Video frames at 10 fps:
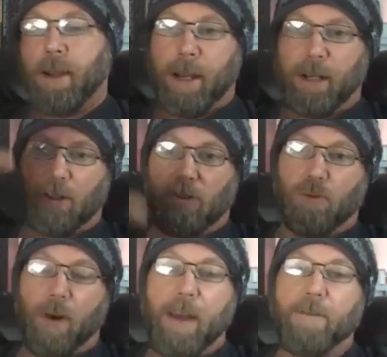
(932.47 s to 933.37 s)
and just
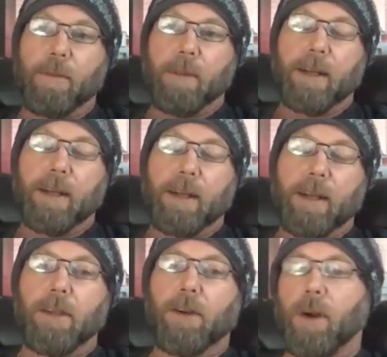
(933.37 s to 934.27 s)
drive them into
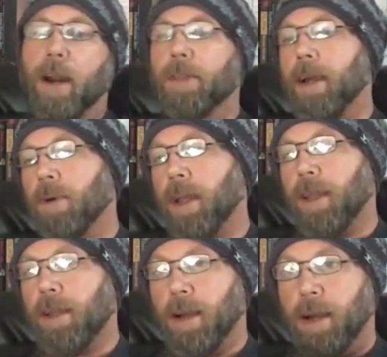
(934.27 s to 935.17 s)
the ground that way.